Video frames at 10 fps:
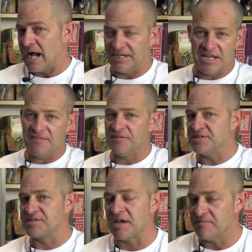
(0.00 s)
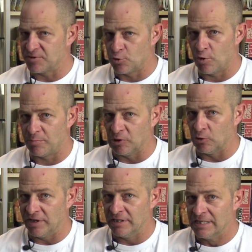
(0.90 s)
And neither does Dave at Toy
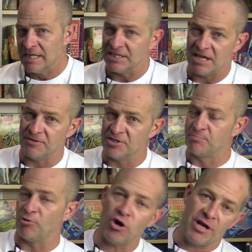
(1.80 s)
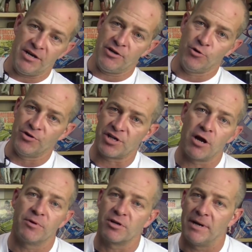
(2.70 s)
Polloi. Neither does Brian at Hooded
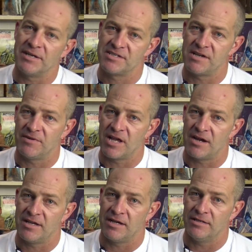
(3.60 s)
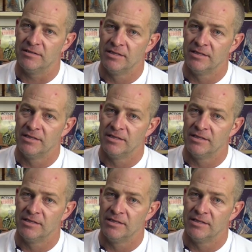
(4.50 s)
Cobra Commander 788.